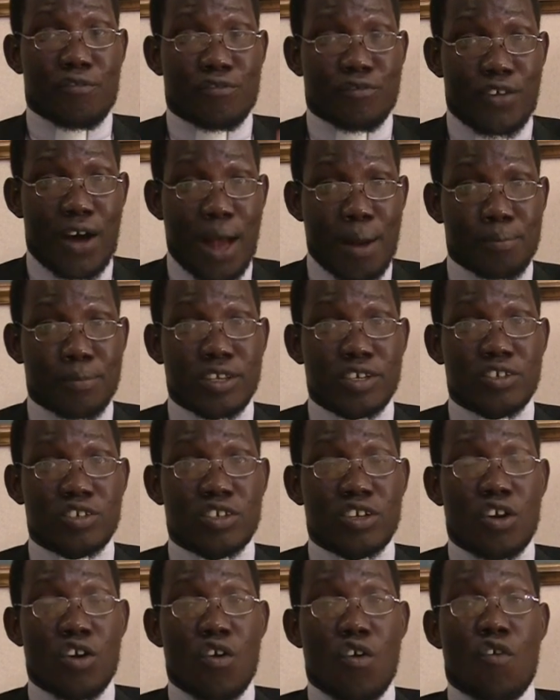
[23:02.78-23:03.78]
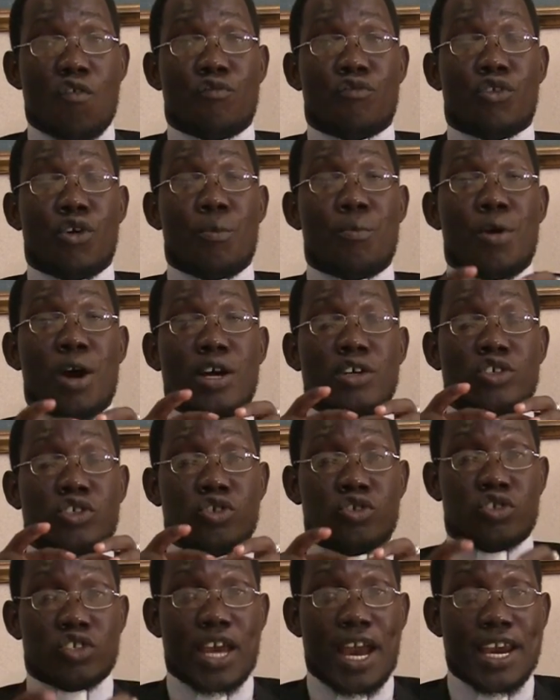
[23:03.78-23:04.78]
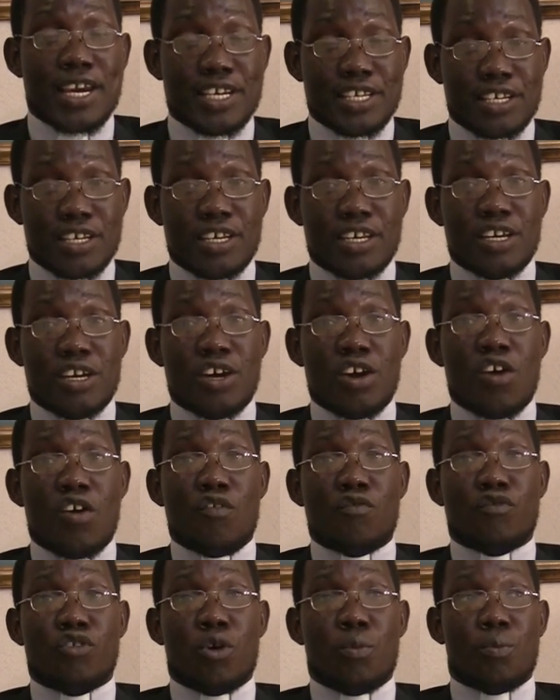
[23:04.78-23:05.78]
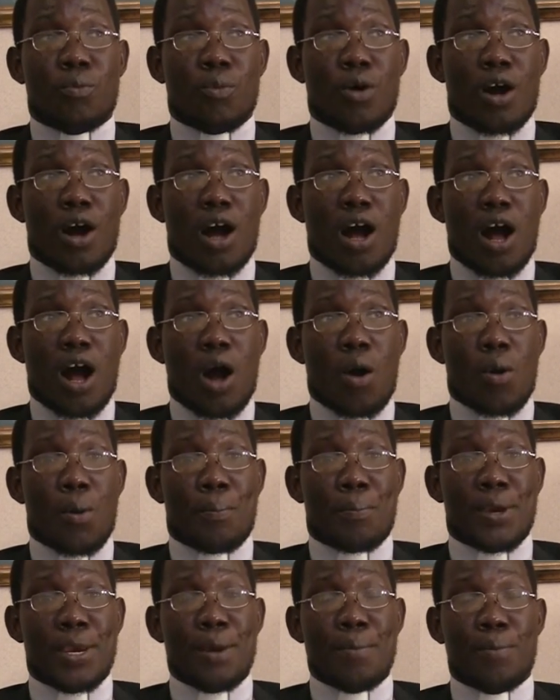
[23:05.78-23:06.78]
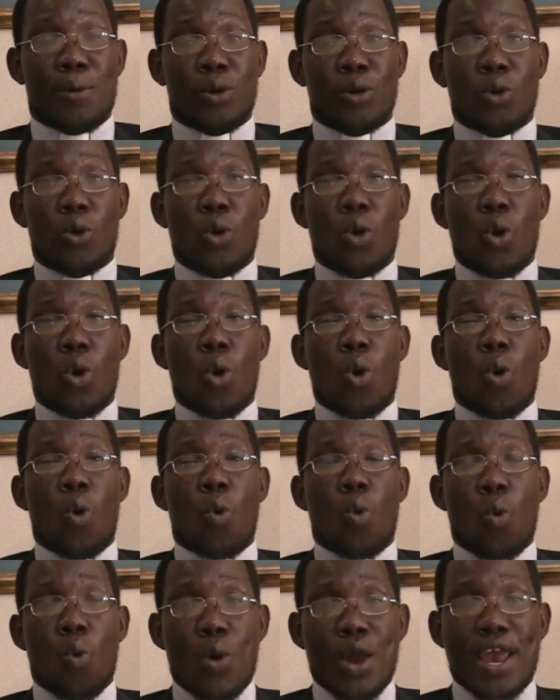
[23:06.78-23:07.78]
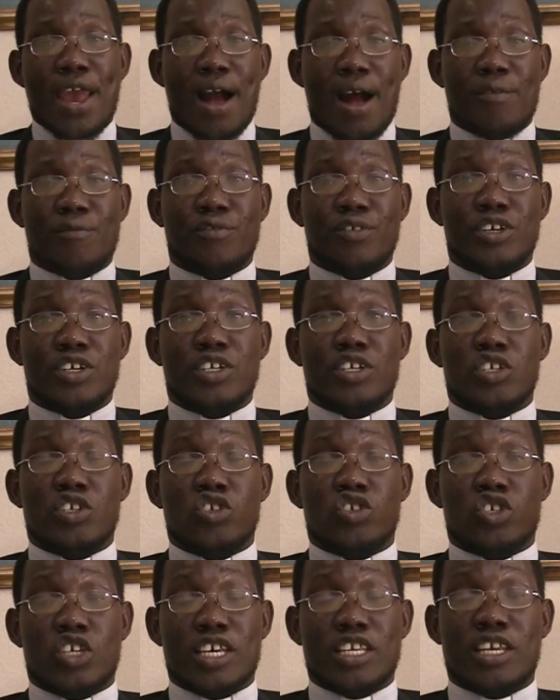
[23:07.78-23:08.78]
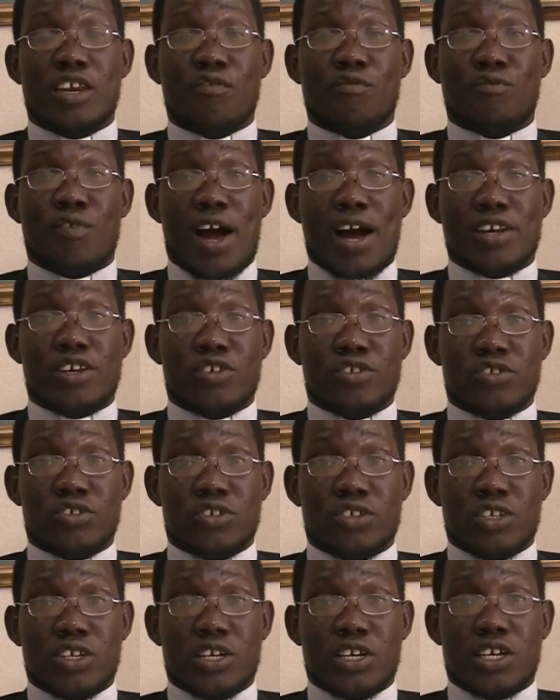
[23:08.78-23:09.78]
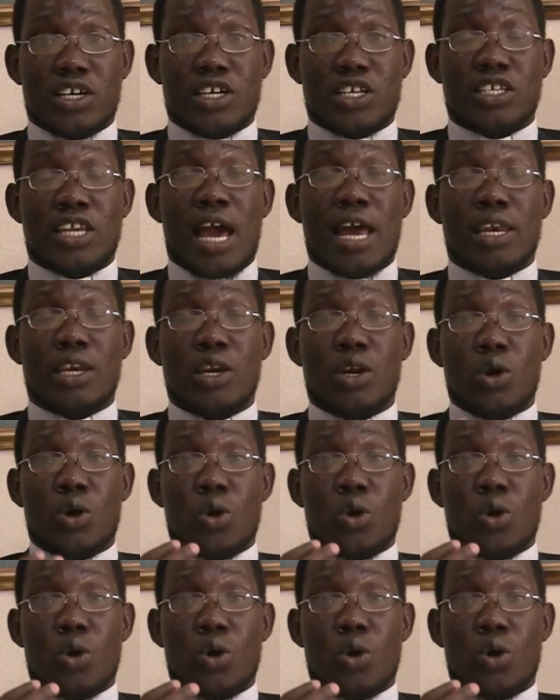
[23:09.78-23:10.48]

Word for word: families, from our society, from our people. We have certain values that